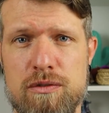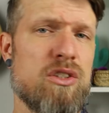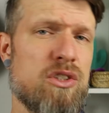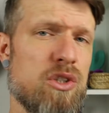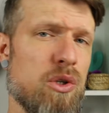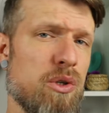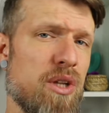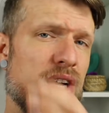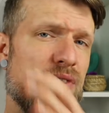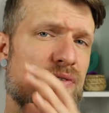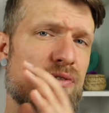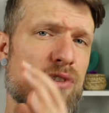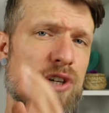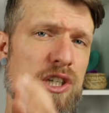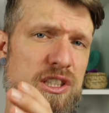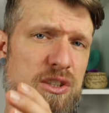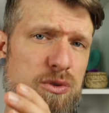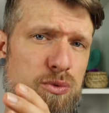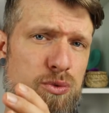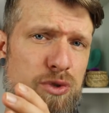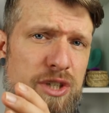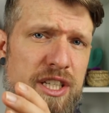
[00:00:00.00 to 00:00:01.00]
So
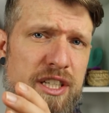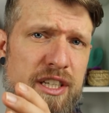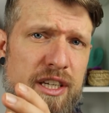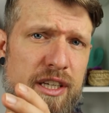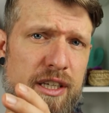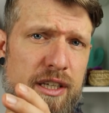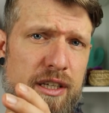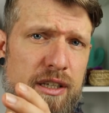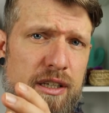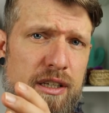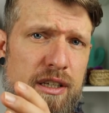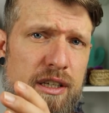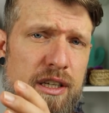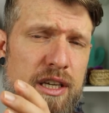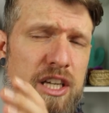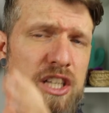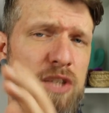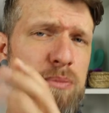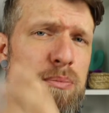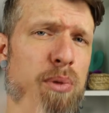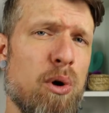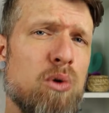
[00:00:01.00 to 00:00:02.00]
diverse reading
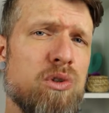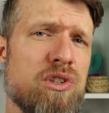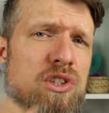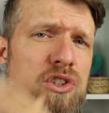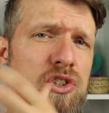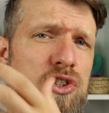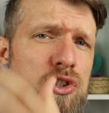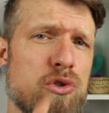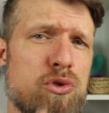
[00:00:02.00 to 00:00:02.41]
exposes